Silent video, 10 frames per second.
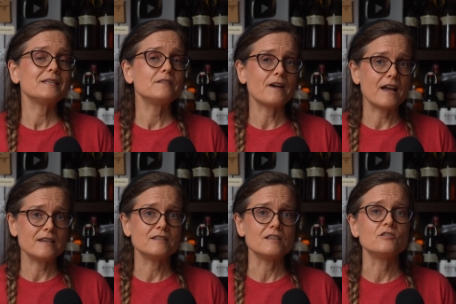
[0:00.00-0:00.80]
be
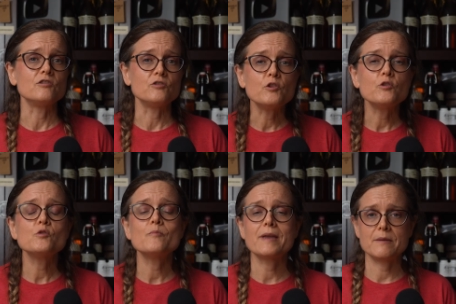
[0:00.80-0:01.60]
divided into
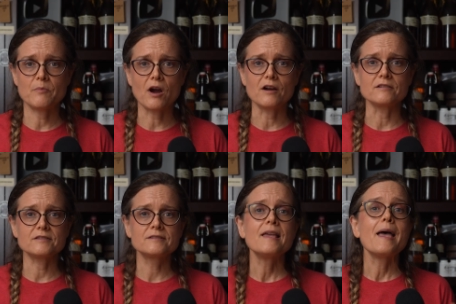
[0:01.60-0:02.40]
two main
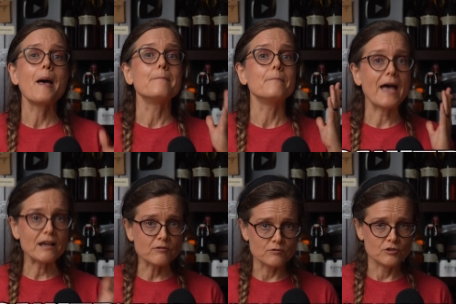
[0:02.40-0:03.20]
parts
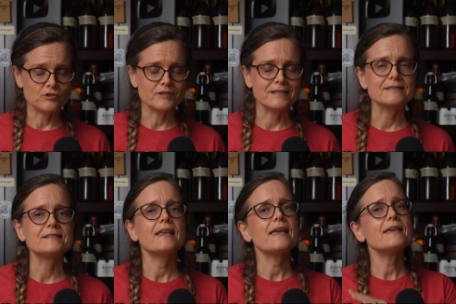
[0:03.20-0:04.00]

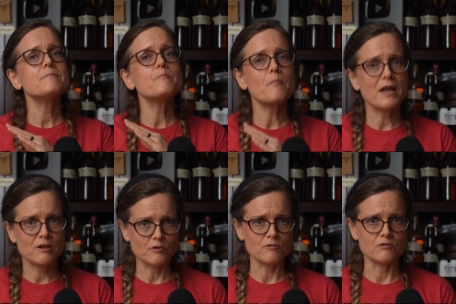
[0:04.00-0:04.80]
macronutrients and
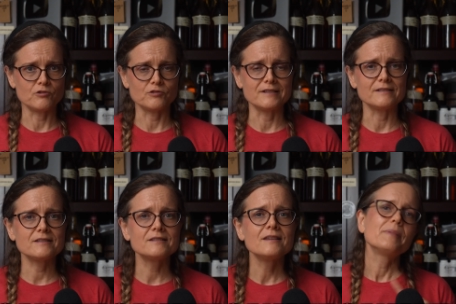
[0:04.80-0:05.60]

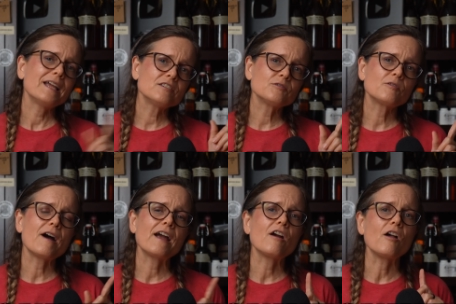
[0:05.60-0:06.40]
micronutrients. Plants
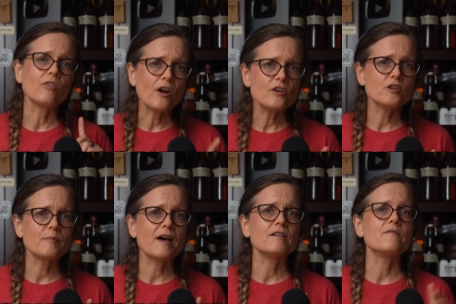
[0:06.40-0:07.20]
require a larger
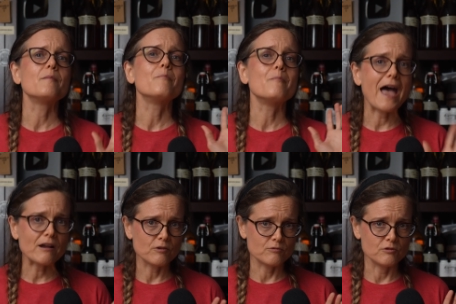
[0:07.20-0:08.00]
amount of the
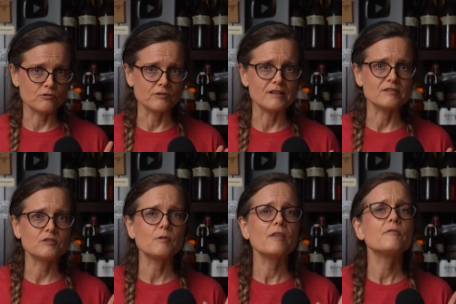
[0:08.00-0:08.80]

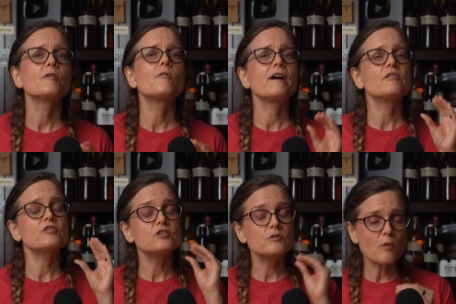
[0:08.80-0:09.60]
macronutrients while they require
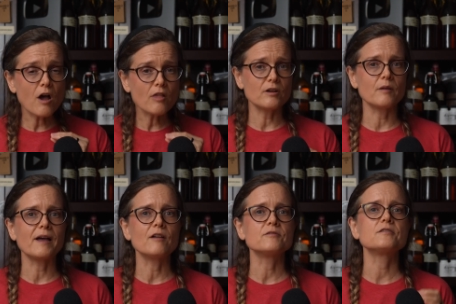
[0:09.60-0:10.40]
smaller
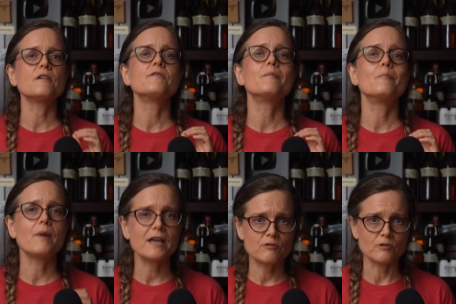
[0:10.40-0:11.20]
amounts of the
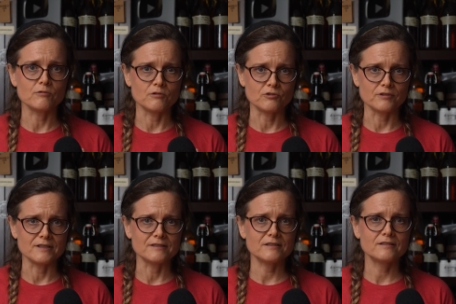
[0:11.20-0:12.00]

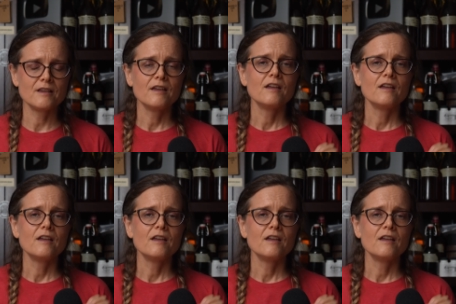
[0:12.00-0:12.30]
micronutrients.